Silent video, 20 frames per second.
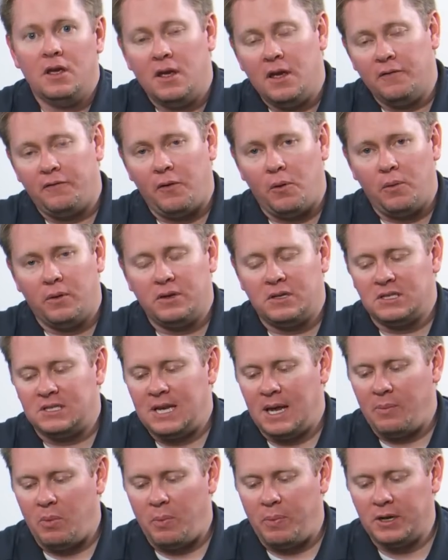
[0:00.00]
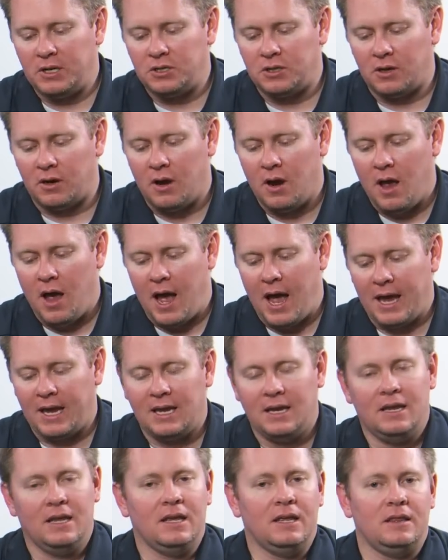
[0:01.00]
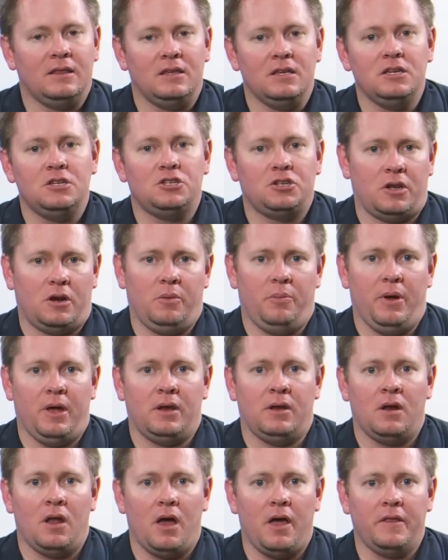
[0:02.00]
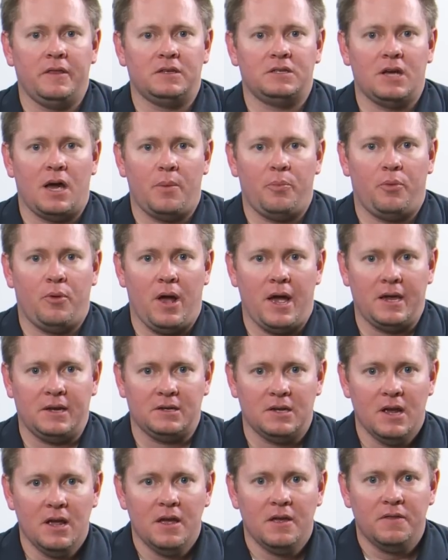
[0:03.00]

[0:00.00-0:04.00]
If I want to snap a picture, I can hit the shutter button on the top right.